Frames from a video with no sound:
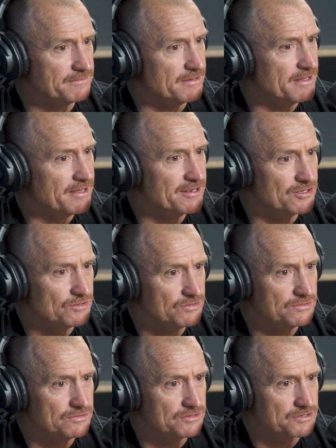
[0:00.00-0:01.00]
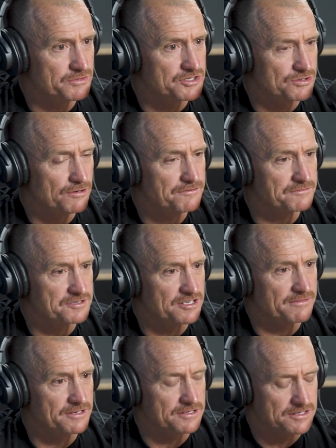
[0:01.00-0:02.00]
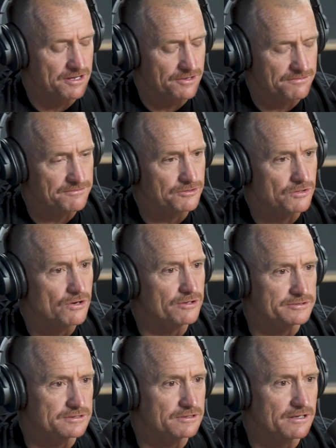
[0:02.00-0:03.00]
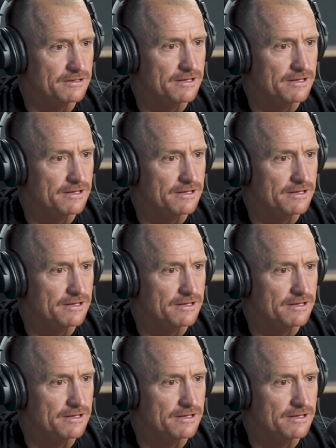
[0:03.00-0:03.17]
how do you switch off from something so full on like